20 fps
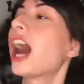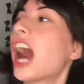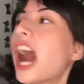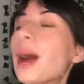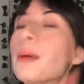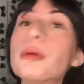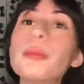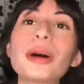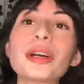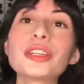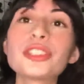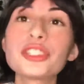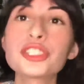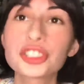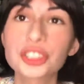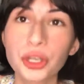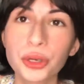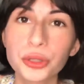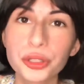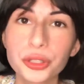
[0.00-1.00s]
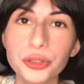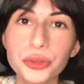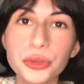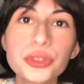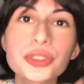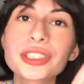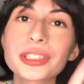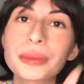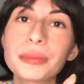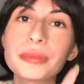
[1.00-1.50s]
I'm about to show you
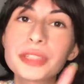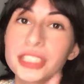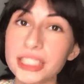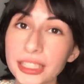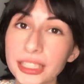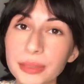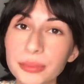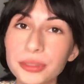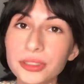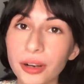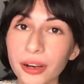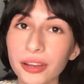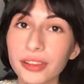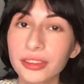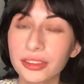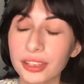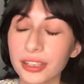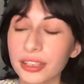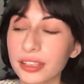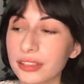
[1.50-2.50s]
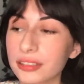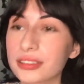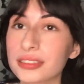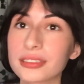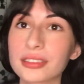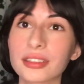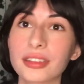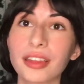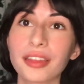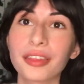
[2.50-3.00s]
some deep, dark
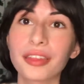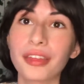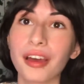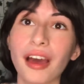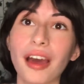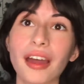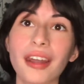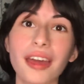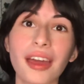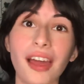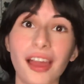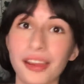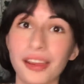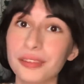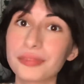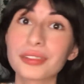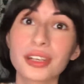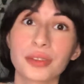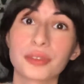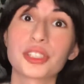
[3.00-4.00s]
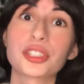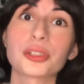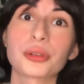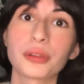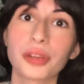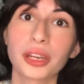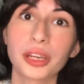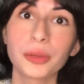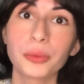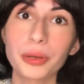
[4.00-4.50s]
things that I have never
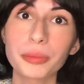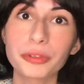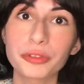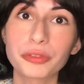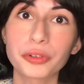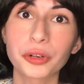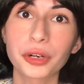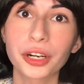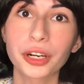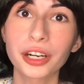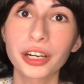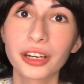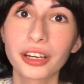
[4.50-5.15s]
shown anyone before.